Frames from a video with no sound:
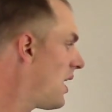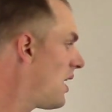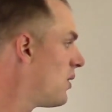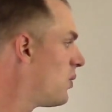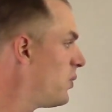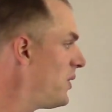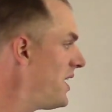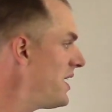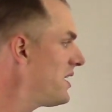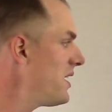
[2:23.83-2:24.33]

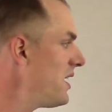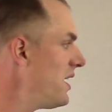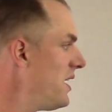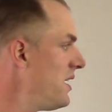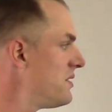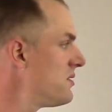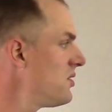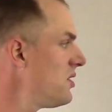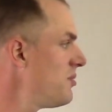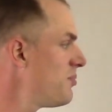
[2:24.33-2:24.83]
Weak,
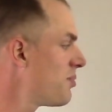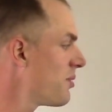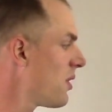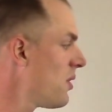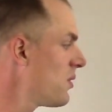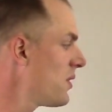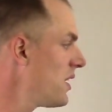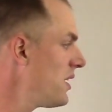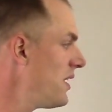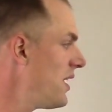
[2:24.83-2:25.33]
easily
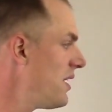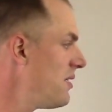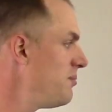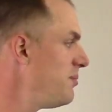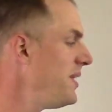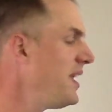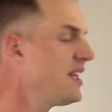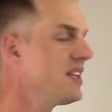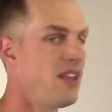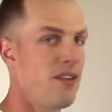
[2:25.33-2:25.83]
broken, and
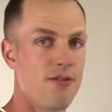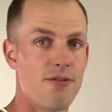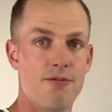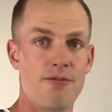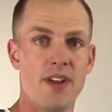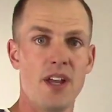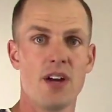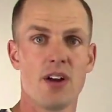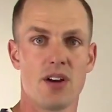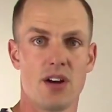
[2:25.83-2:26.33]
peeling
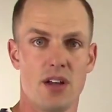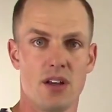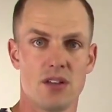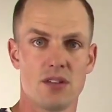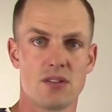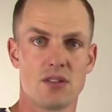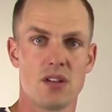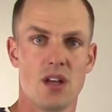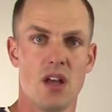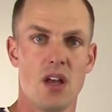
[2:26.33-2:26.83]

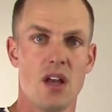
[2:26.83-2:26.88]
fingernails.